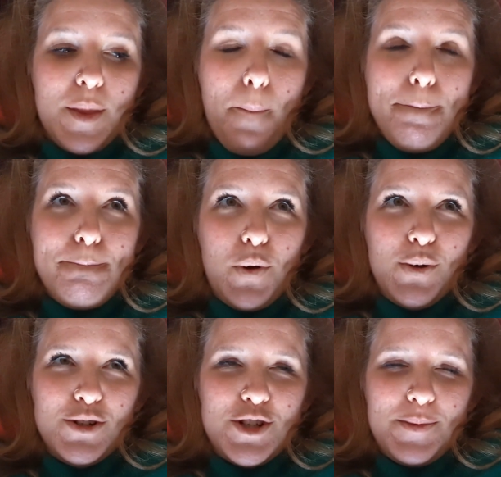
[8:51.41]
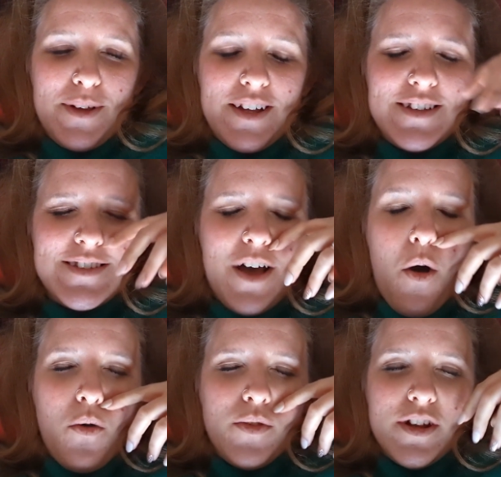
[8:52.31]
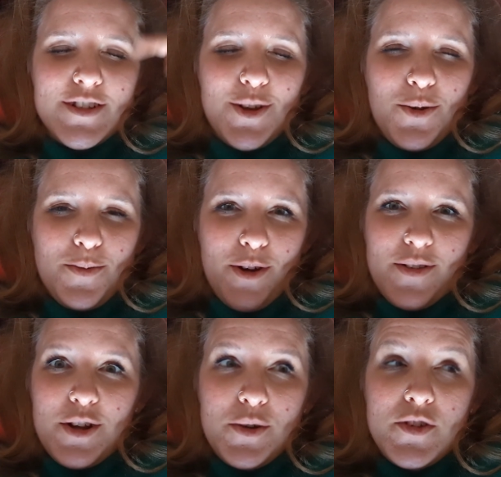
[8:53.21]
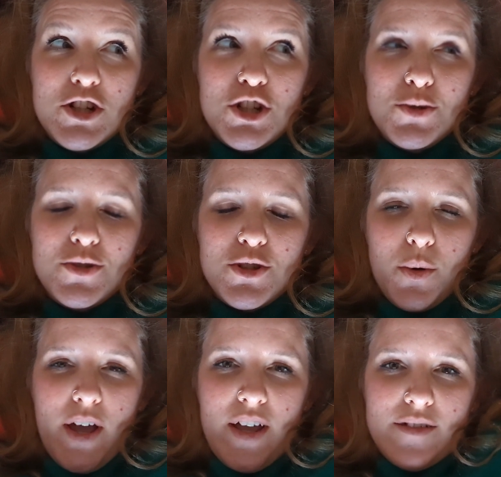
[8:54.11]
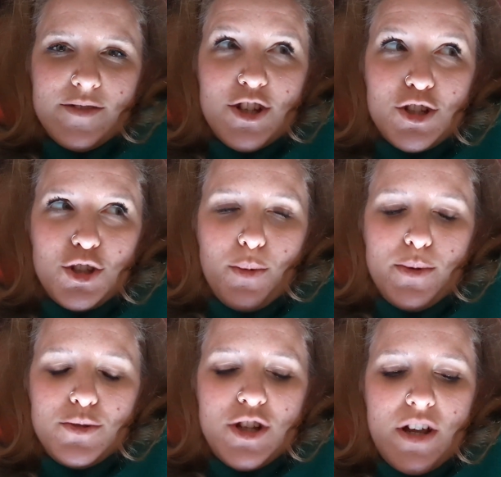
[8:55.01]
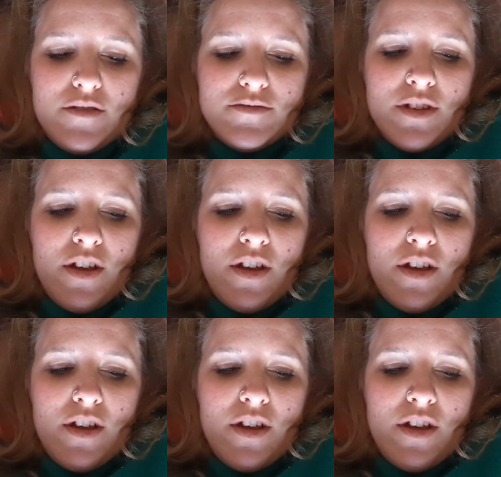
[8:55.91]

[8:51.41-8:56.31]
The bougie place that only does oat milk. They don't even do soy. They're so bougie.